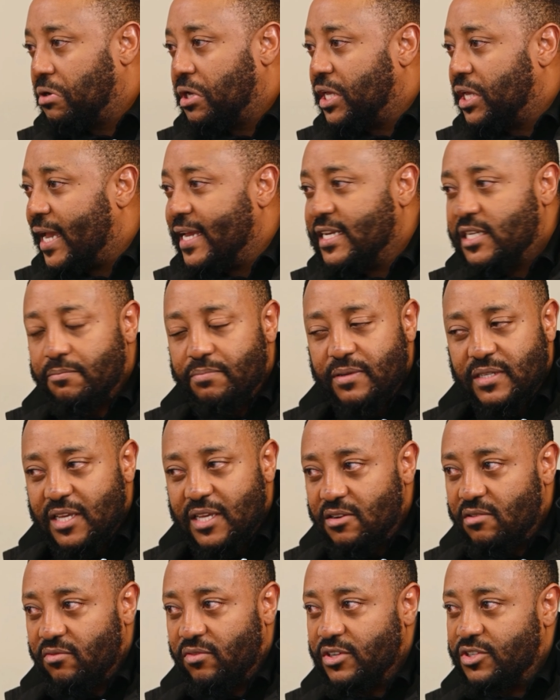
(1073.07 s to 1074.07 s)

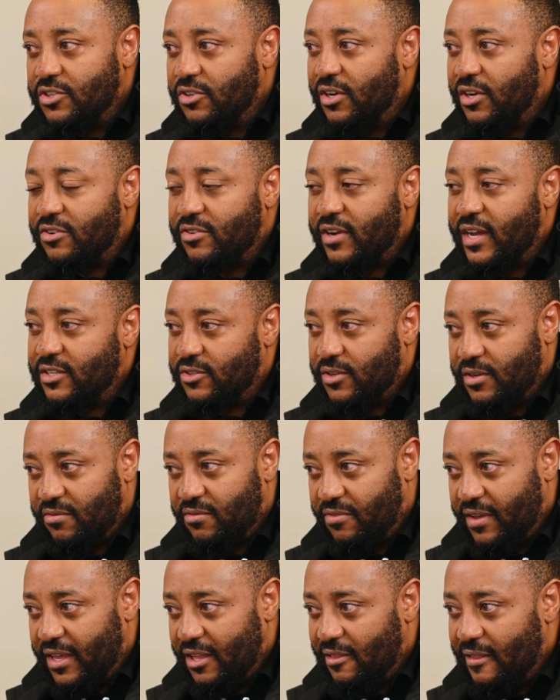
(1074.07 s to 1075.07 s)
80% of what you're going to try is going to
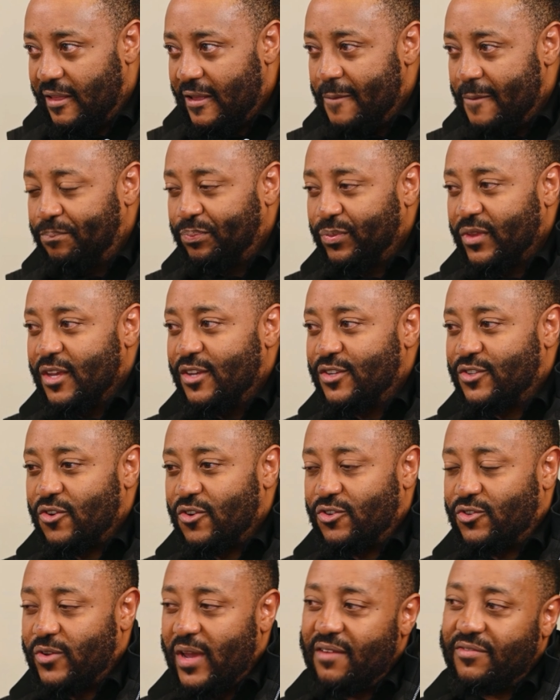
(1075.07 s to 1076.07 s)
fail. So
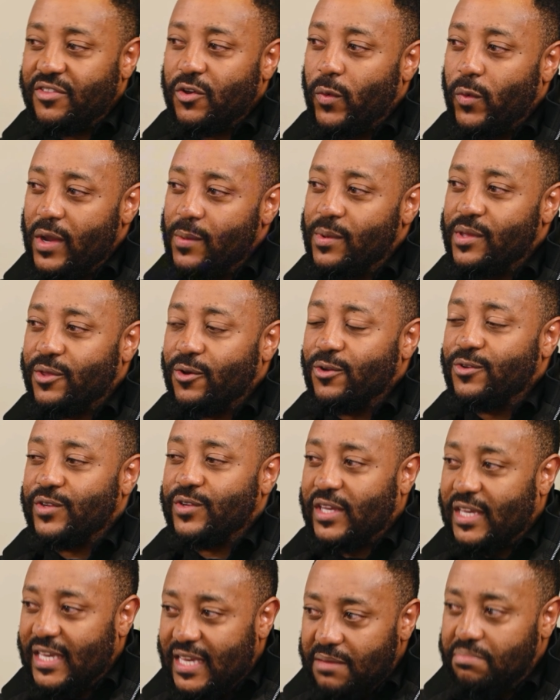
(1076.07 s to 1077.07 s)
to have the wherewithal to
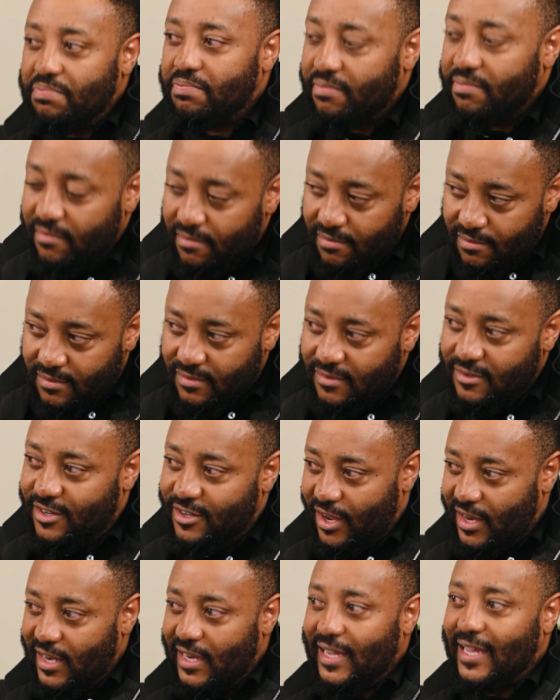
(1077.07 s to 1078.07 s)
keep
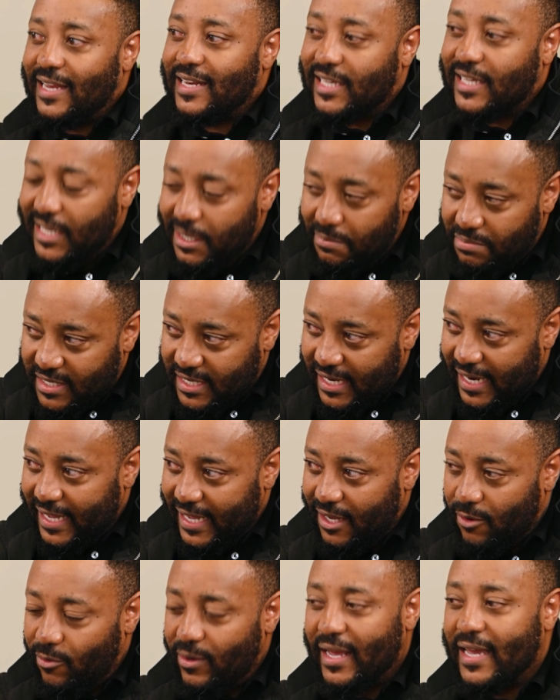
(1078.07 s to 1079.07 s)
journeying and keep
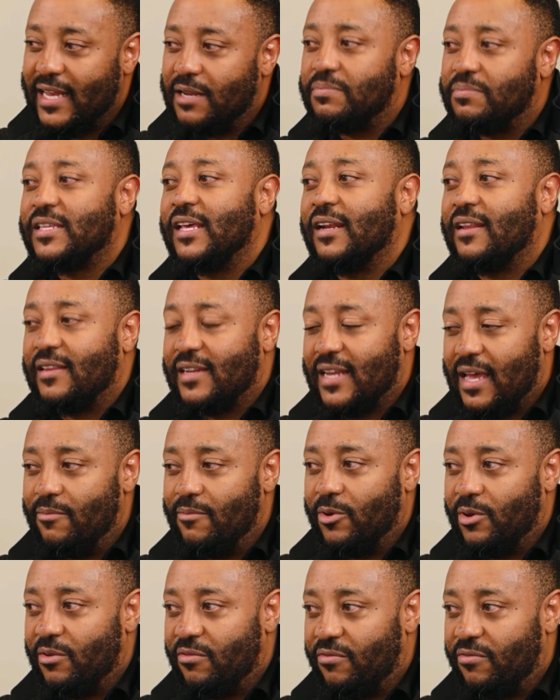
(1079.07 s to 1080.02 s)
trying when 80% of the time you're going to